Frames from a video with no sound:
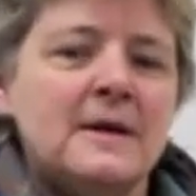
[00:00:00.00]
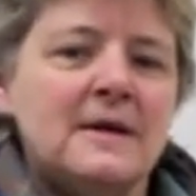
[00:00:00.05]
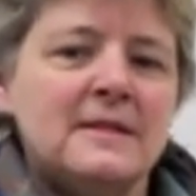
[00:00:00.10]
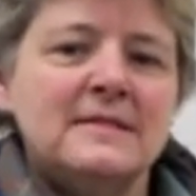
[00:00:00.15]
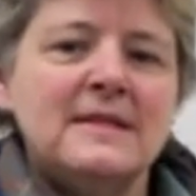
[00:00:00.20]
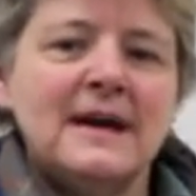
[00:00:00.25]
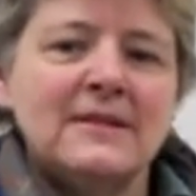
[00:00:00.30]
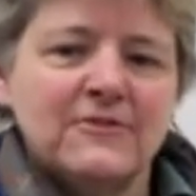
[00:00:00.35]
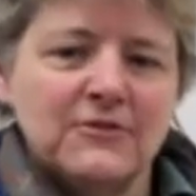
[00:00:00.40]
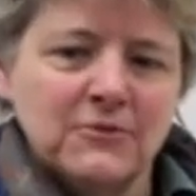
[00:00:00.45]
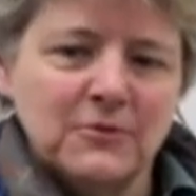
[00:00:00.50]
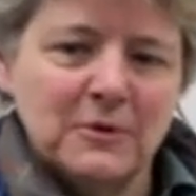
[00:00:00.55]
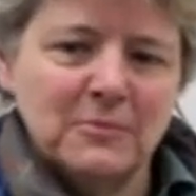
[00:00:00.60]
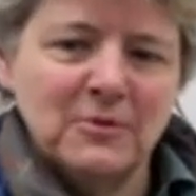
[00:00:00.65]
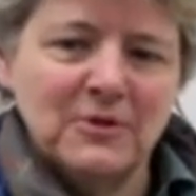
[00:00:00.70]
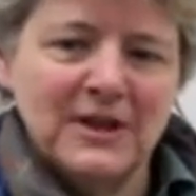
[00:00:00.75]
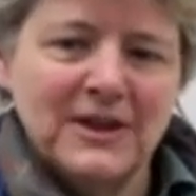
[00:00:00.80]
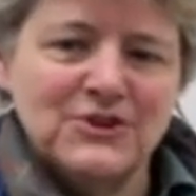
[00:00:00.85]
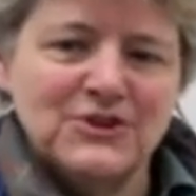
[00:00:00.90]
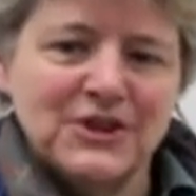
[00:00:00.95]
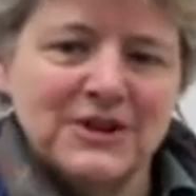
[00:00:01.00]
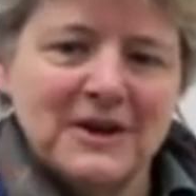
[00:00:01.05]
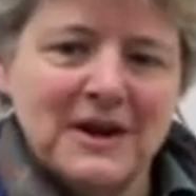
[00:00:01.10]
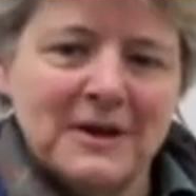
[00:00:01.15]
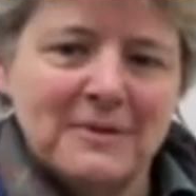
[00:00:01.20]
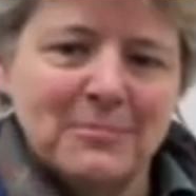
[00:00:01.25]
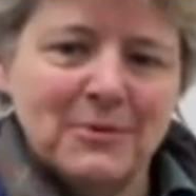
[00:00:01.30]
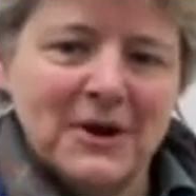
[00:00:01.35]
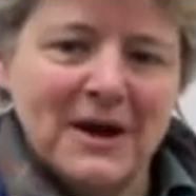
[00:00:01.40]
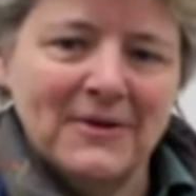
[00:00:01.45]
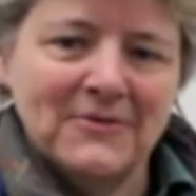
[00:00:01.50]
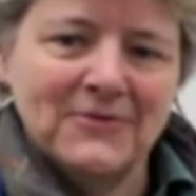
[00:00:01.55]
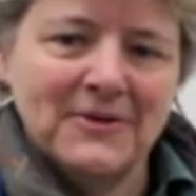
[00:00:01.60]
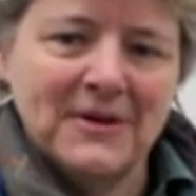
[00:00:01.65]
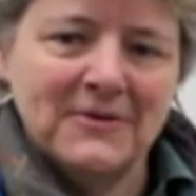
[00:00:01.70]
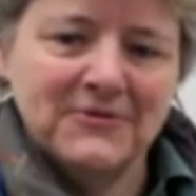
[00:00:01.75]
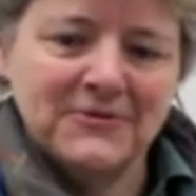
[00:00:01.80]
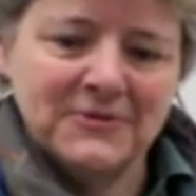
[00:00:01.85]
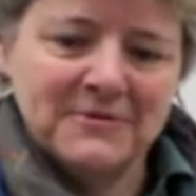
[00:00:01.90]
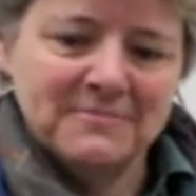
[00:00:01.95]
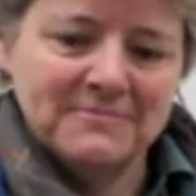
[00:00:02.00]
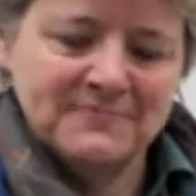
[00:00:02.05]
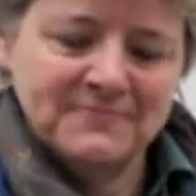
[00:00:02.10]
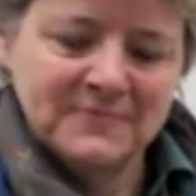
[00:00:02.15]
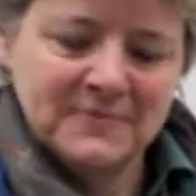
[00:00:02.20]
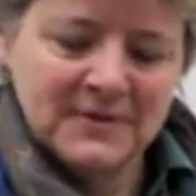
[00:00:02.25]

That's a normal aging kind of process.